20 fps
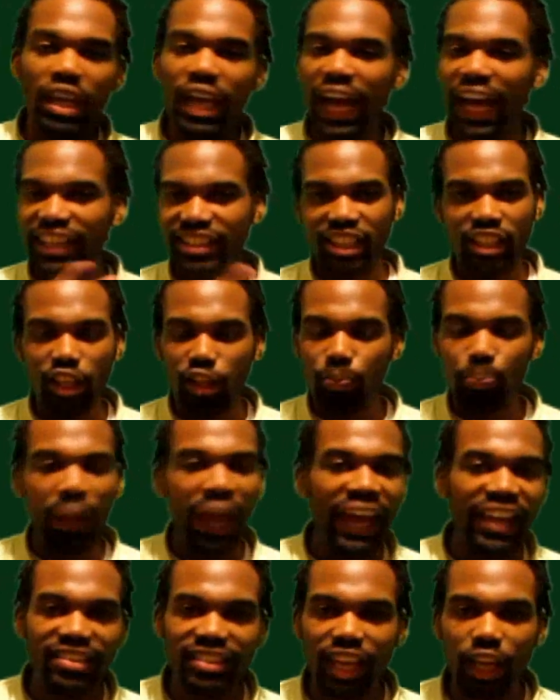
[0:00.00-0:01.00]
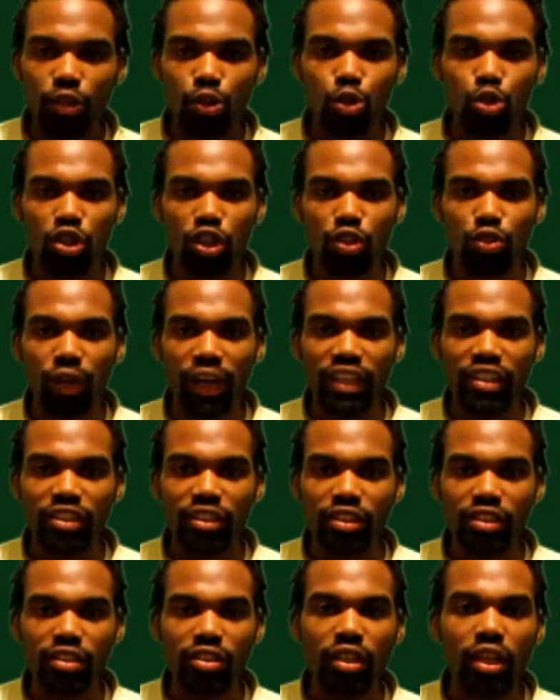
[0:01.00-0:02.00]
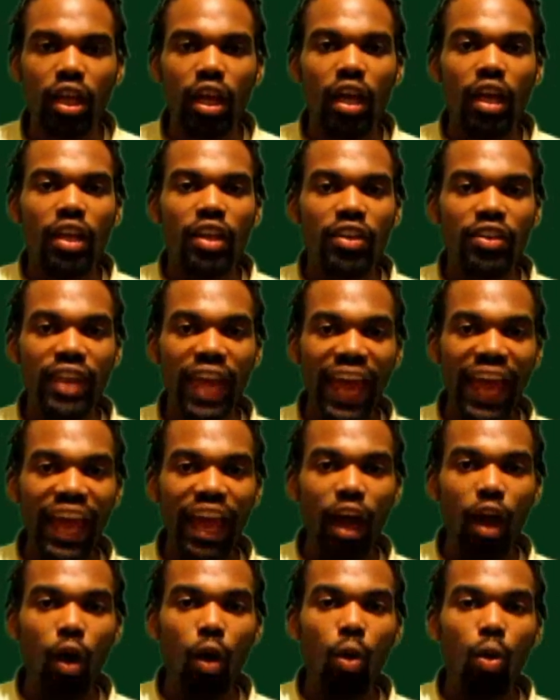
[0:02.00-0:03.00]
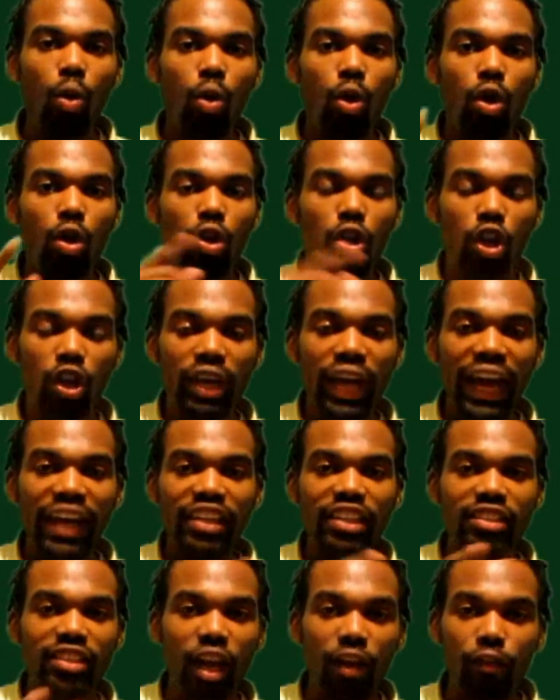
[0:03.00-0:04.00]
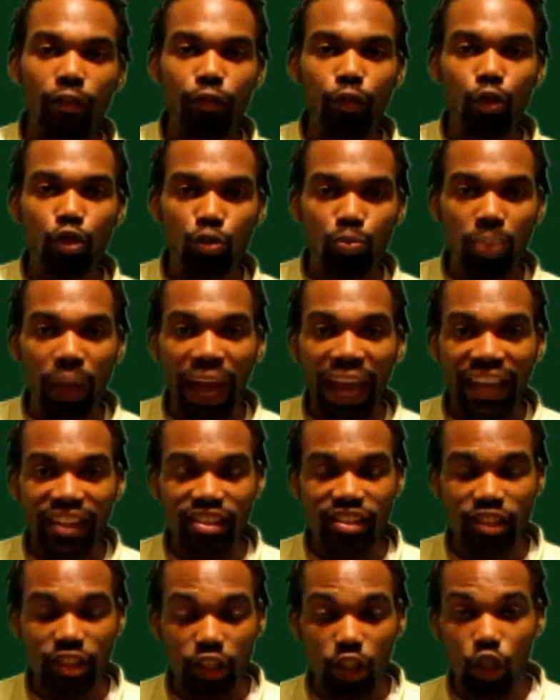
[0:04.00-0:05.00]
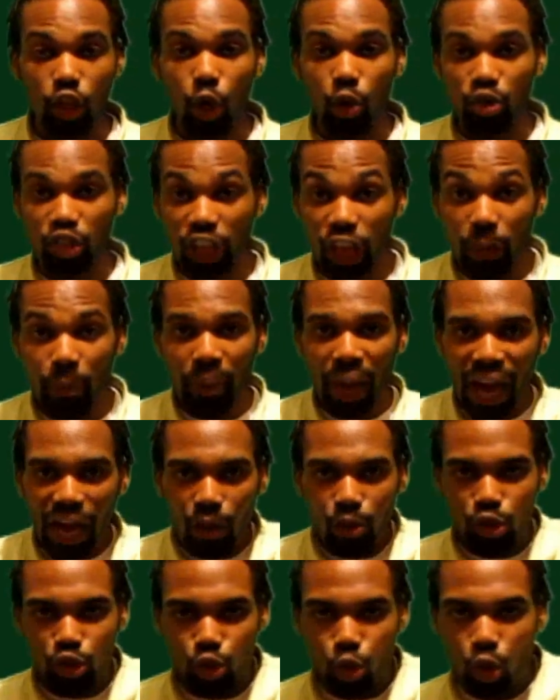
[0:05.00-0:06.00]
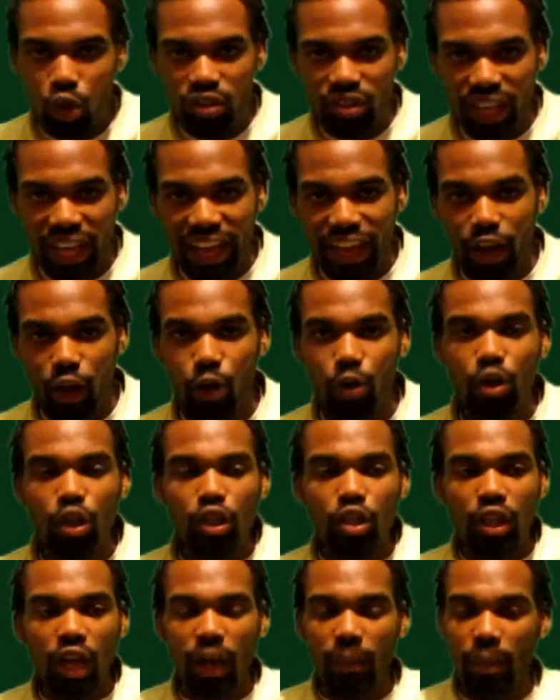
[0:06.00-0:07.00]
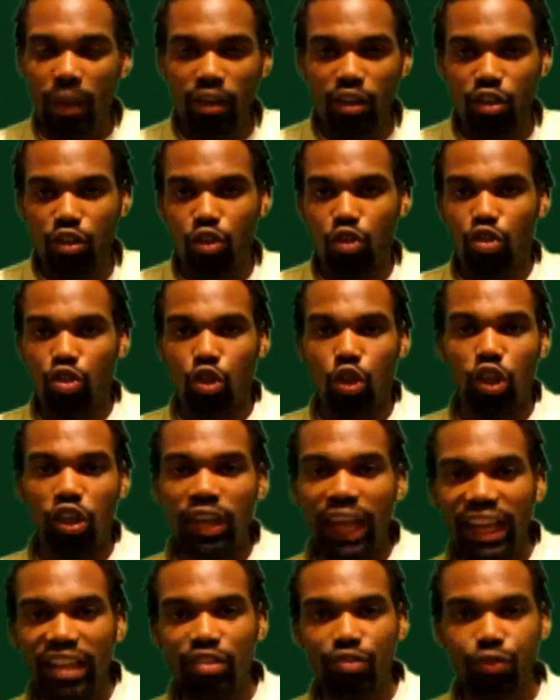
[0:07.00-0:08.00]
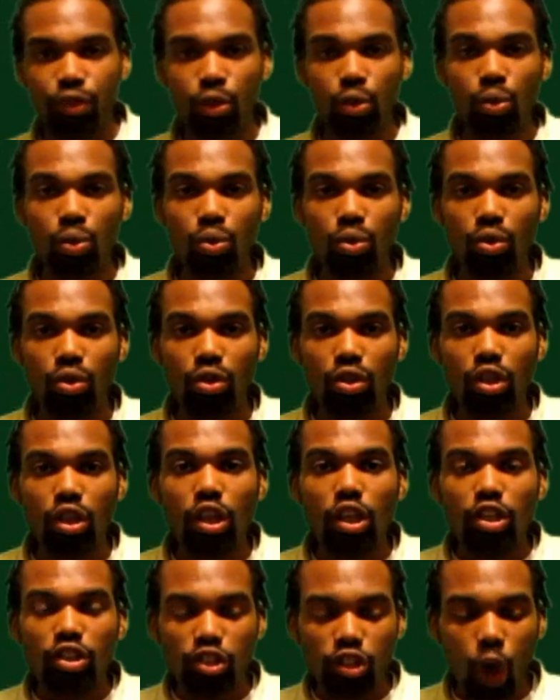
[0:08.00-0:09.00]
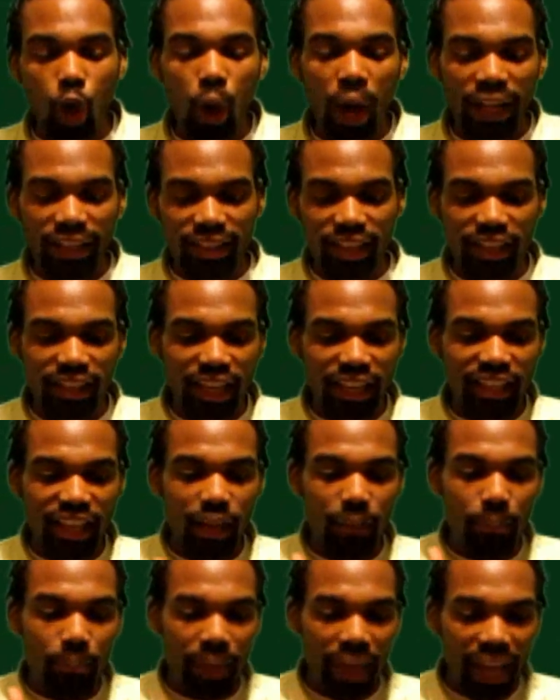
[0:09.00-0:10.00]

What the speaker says: I think it's passed down through generations. Now, look how the devil fruits passed, you know, their powers on down, I mean, to the next fruit. So I think that they